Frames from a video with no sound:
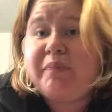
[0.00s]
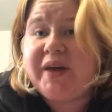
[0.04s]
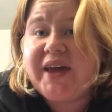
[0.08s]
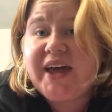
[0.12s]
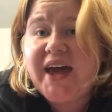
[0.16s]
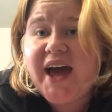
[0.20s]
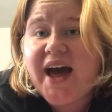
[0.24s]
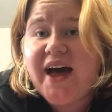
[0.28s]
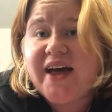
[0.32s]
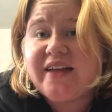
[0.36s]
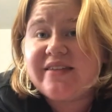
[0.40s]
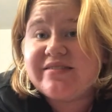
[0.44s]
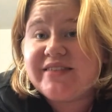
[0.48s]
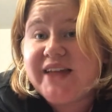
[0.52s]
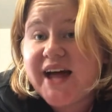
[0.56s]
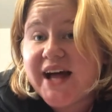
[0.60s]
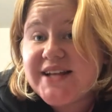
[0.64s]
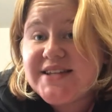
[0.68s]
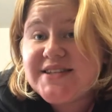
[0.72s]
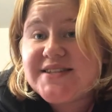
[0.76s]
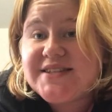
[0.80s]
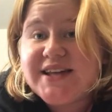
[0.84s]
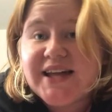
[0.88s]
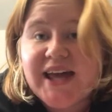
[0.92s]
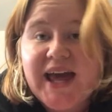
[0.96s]
But yeah,
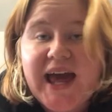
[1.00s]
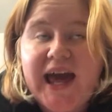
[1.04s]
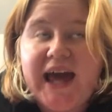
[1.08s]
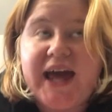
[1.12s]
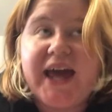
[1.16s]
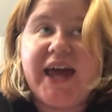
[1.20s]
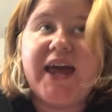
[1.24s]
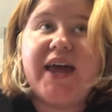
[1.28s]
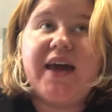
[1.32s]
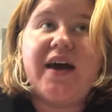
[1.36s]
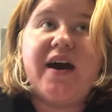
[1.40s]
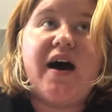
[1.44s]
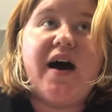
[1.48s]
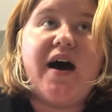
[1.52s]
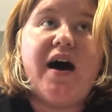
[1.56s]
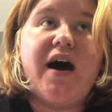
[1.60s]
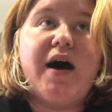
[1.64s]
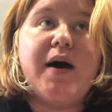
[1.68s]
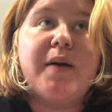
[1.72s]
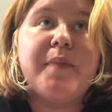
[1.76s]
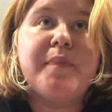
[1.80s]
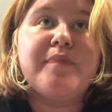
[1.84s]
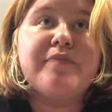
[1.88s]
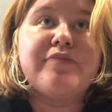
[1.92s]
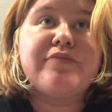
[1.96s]
that's the cake.
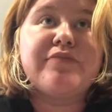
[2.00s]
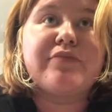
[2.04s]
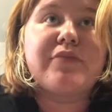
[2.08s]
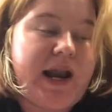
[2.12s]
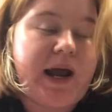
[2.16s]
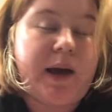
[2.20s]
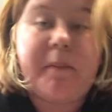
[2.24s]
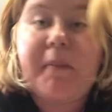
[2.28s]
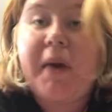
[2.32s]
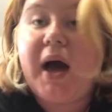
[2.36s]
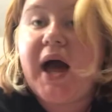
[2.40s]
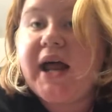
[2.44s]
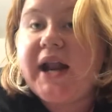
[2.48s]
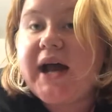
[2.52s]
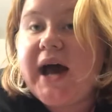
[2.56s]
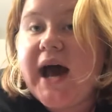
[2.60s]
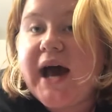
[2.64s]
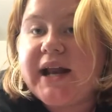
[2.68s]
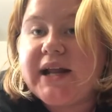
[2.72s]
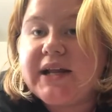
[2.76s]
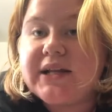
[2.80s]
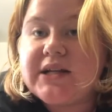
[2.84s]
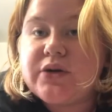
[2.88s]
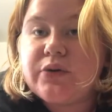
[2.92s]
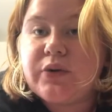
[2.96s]
I might
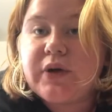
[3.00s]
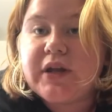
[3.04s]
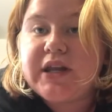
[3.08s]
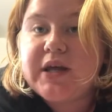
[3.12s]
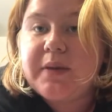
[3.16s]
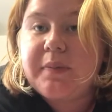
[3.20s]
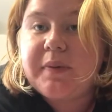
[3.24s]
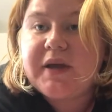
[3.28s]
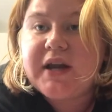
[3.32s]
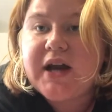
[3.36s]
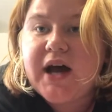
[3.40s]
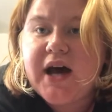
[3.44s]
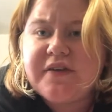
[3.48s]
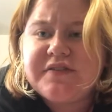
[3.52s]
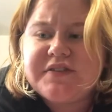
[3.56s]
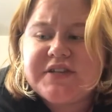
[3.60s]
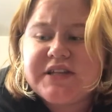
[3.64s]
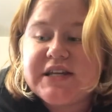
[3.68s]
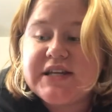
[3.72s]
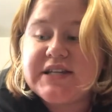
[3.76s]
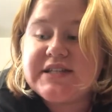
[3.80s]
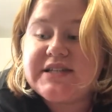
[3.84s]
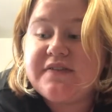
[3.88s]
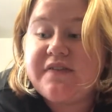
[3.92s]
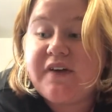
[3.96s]
add a little clip in after
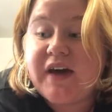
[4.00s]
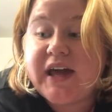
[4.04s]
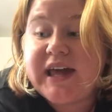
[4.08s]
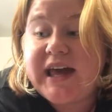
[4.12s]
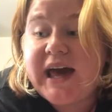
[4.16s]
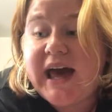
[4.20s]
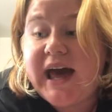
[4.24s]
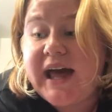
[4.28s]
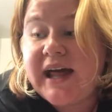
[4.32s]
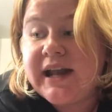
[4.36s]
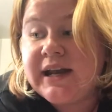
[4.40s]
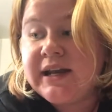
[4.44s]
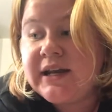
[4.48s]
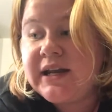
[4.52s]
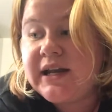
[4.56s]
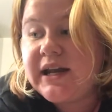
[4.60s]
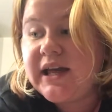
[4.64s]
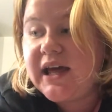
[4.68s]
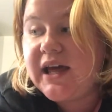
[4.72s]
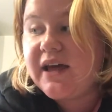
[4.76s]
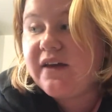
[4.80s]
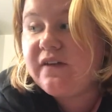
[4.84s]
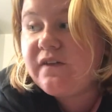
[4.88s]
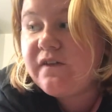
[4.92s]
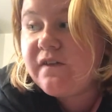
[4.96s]
this if I can,
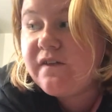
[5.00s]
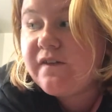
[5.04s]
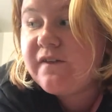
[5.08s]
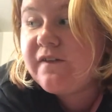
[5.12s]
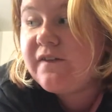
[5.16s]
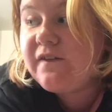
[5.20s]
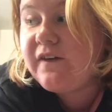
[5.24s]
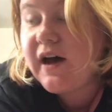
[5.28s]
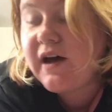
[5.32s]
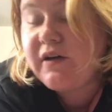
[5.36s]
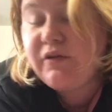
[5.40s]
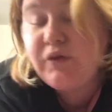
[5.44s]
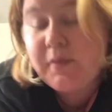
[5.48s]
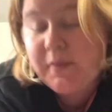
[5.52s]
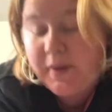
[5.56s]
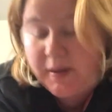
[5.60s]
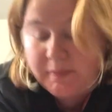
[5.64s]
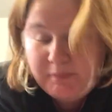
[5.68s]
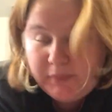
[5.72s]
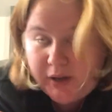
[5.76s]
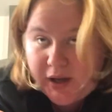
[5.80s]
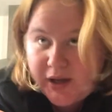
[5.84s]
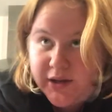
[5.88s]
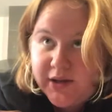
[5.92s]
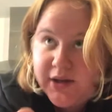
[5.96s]
if I
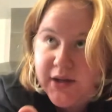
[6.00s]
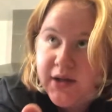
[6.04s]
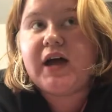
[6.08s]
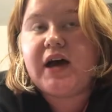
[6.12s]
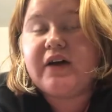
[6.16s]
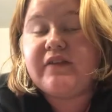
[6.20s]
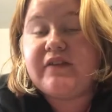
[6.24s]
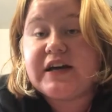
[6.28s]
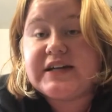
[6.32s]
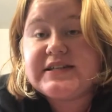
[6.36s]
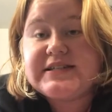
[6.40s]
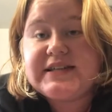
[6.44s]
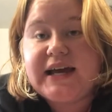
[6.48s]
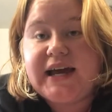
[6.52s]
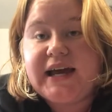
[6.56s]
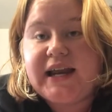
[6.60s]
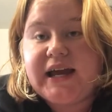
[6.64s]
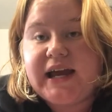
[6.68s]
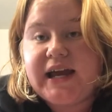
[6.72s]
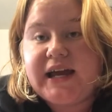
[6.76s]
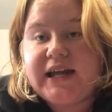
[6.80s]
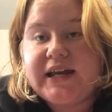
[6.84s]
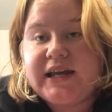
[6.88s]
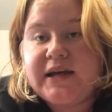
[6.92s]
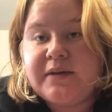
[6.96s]
remember, of us eating
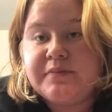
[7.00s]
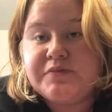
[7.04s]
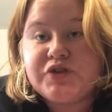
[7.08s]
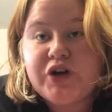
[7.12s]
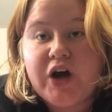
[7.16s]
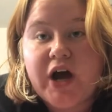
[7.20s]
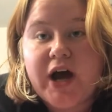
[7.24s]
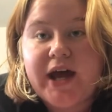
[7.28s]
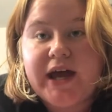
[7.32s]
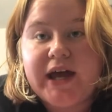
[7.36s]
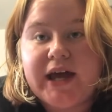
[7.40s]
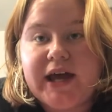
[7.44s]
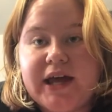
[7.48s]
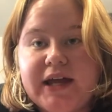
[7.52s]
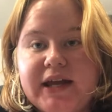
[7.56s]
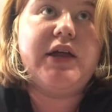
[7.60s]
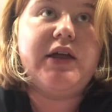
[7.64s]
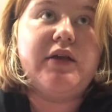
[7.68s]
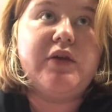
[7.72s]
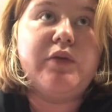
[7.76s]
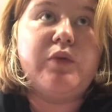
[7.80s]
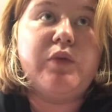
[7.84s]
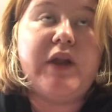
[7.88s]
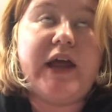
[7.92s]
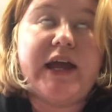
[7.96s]
it and him trying it,
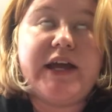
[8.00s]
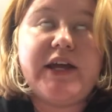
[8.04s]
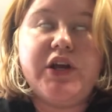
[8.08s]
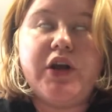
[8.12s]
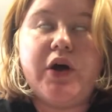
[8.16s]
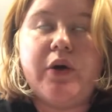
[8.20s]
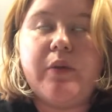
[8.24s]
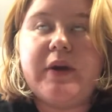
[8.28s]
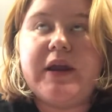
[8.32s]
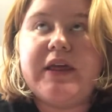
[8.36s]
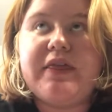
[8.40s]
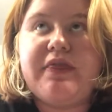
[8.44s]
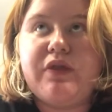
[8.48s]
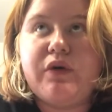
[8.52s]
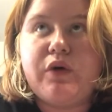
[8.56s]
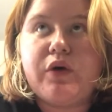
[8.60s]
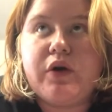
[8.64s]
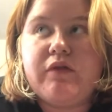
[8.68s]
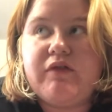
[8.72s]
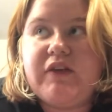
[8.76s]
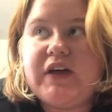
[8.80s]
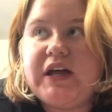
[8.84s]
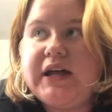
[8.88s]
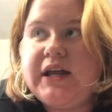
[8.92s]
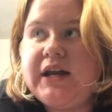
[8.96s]
let you know what he thought
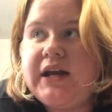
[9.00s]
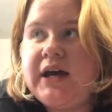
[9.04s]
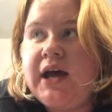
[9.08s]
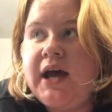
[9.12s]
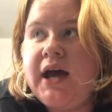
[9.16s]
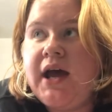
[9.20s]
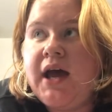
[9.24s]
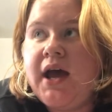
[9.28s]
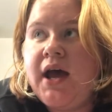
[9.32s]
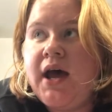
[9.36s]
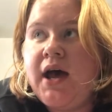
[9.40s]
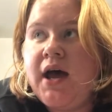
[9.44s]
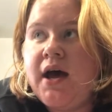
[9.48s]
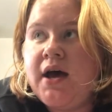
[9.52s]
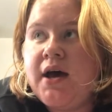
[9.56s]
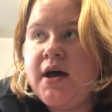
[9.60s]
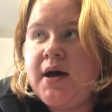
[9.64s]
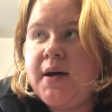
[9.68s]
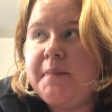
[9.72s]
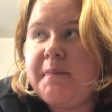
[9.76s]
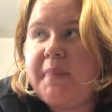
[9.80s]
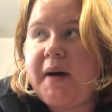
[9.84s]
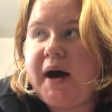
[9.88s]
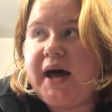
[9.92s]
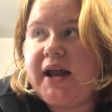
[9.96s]
of it.
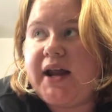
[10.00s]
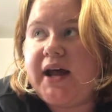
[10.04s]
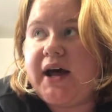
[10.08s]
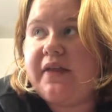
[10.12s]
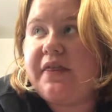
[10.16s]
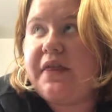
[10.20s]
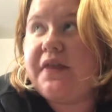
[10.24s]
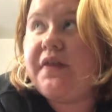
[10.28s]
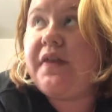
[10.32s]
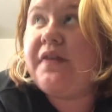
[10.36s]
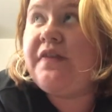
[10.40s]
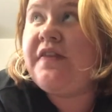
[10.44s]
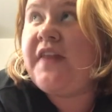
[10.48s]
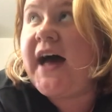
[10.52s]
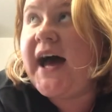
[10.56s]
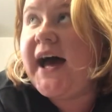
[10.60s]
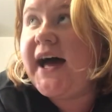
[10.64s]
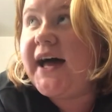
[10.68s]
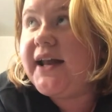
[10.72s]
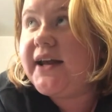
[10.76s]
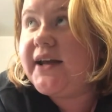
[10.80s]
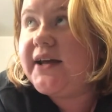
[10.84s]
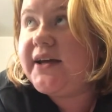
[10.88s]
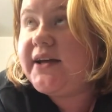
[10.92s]
But other than that,